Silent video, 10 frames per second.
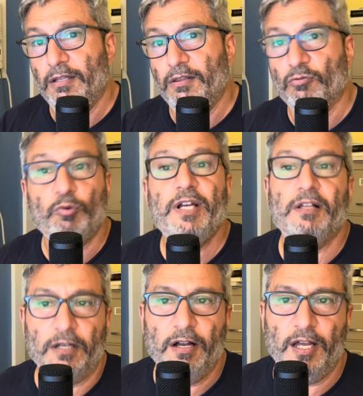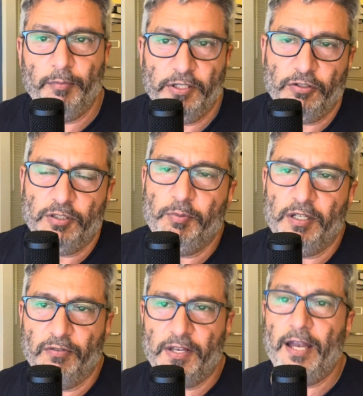real economy, so to speak,
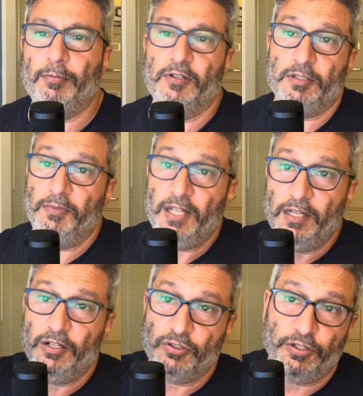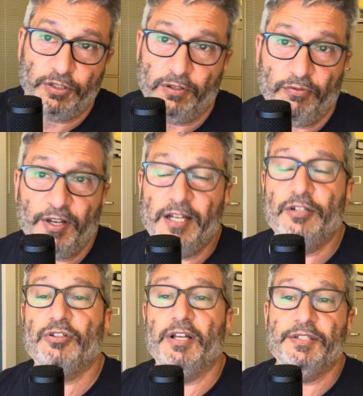of capitalism. And then there's also the
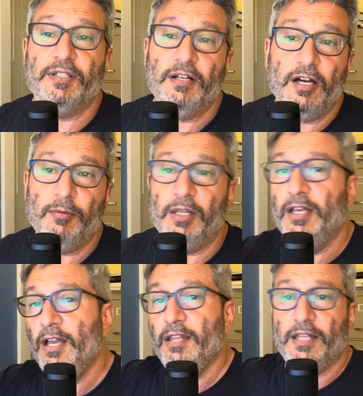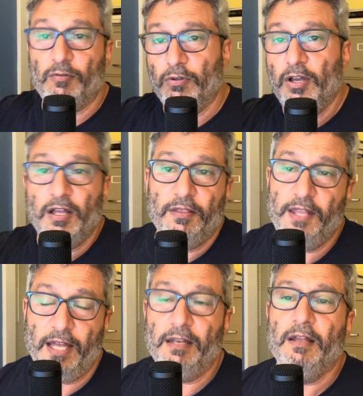financialized economy that
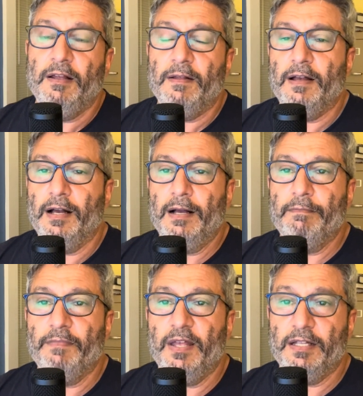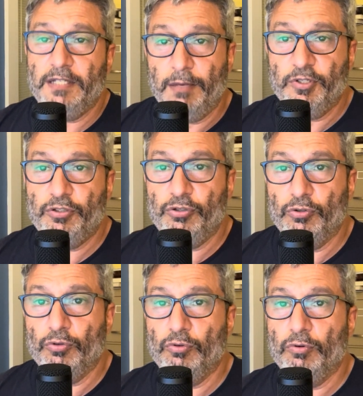attempts
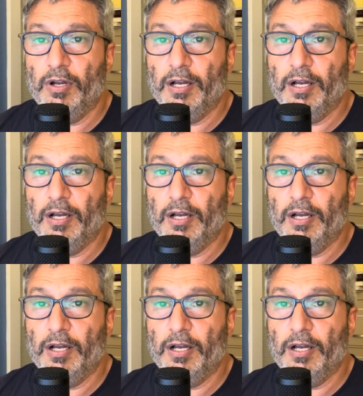to